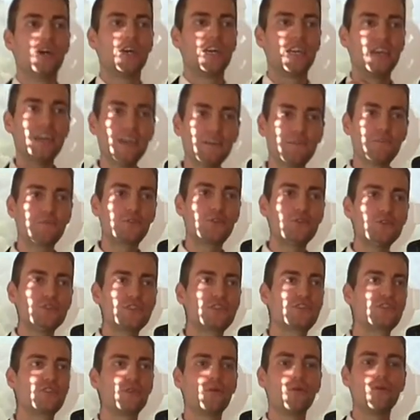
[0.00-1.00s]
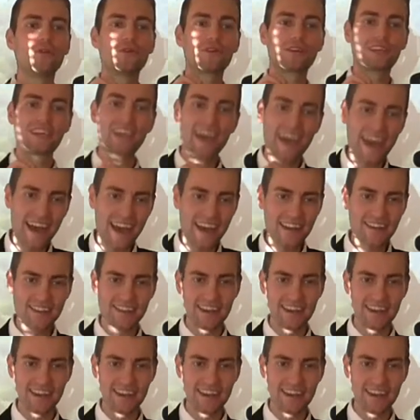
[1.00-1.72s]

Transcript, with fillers: If the soul can